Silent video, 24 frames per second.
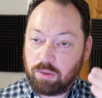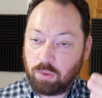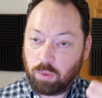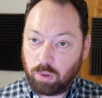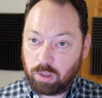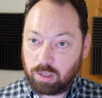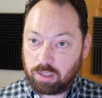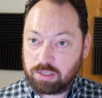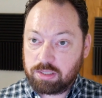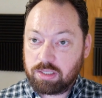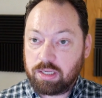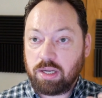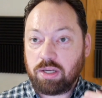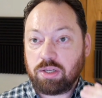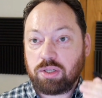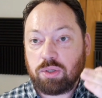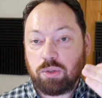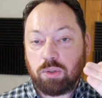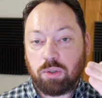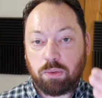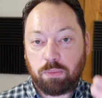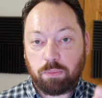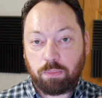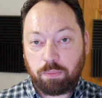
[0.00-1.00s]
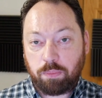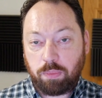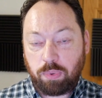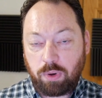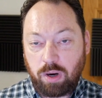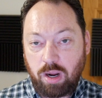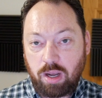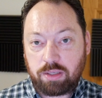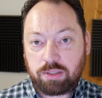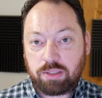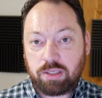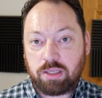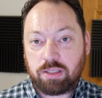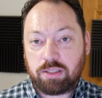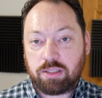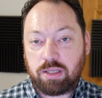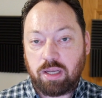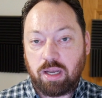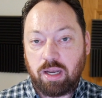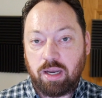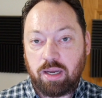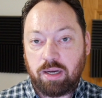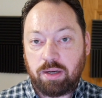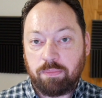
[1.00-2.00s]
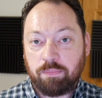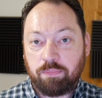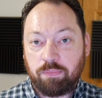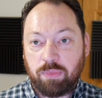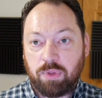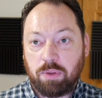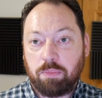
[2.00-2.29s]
organizational and process side,